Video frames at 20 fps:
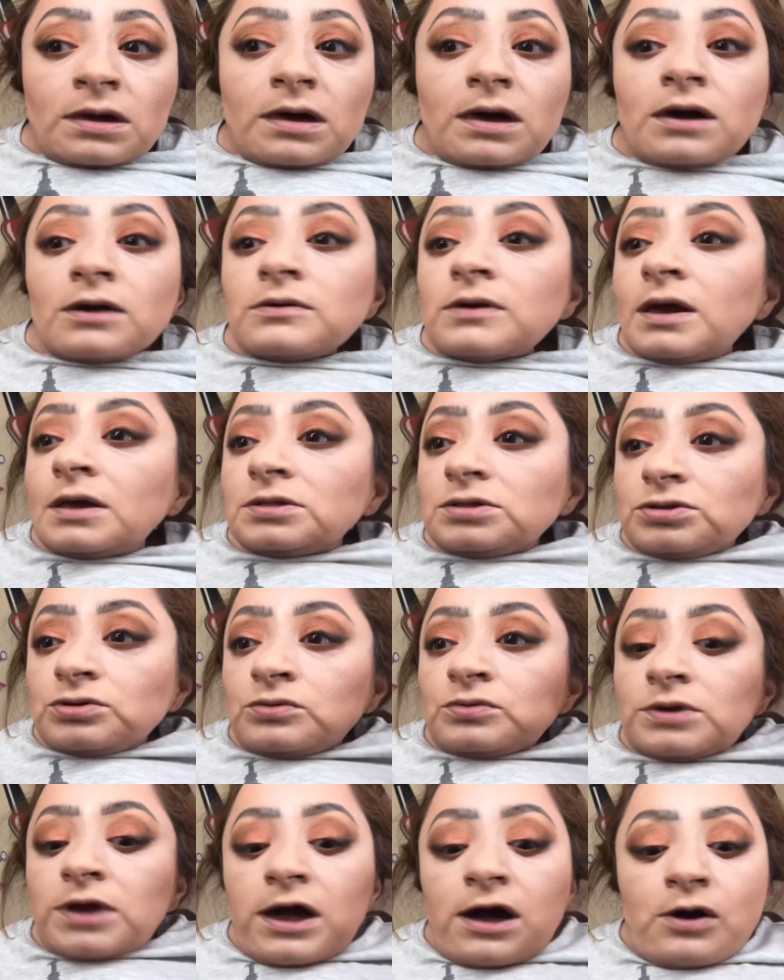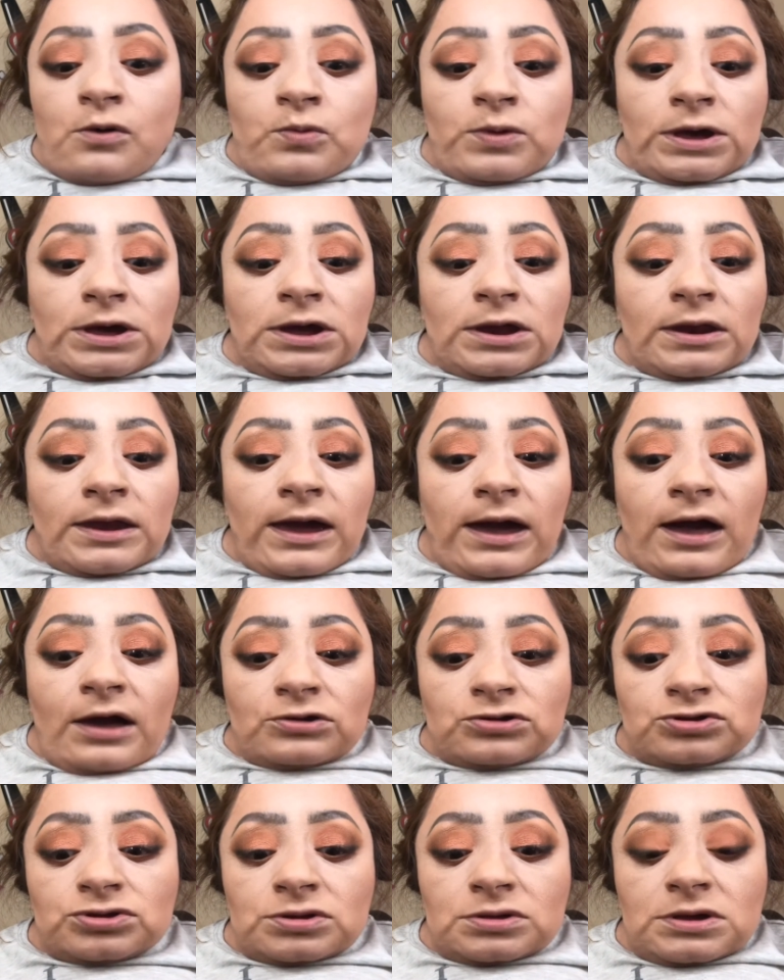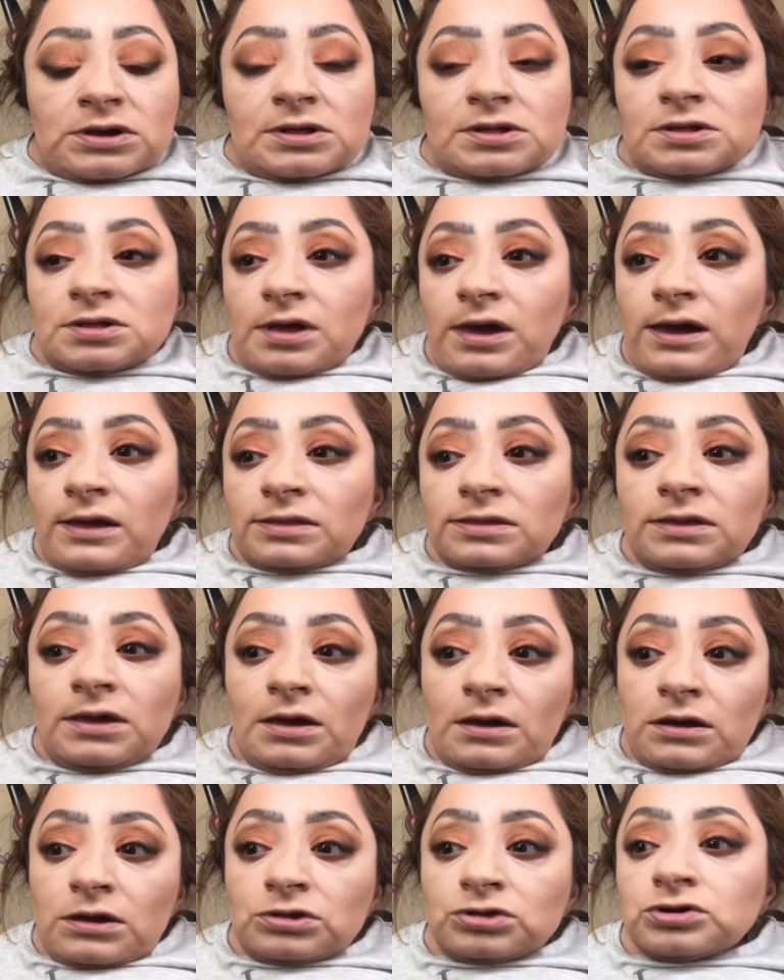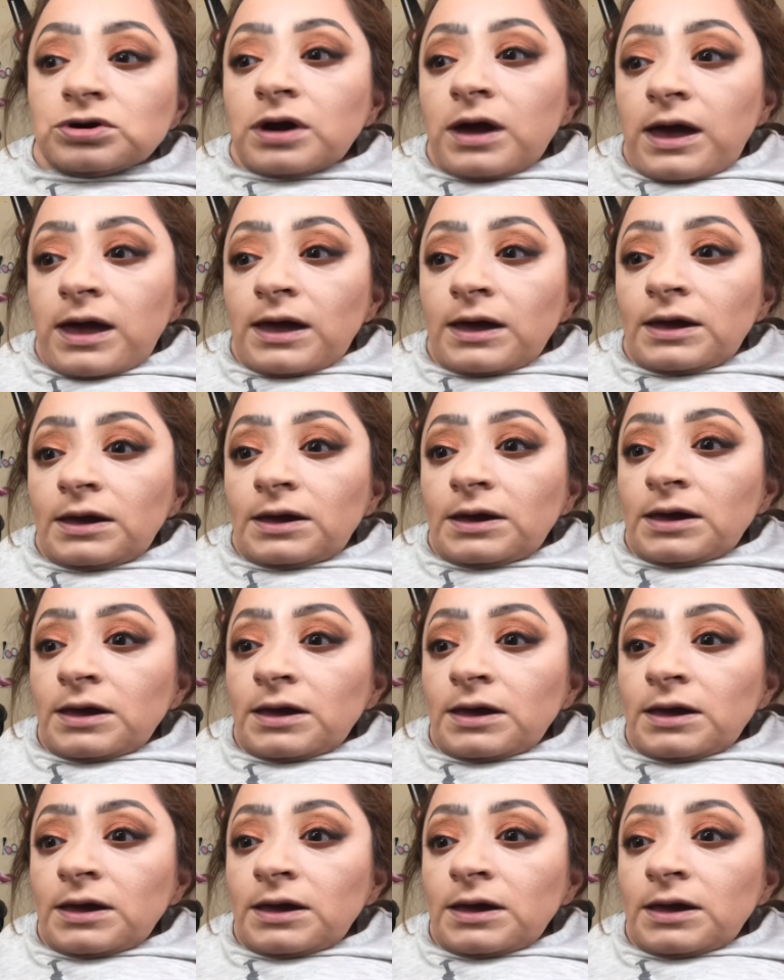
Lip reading: Alright, so now we can actually set the under eye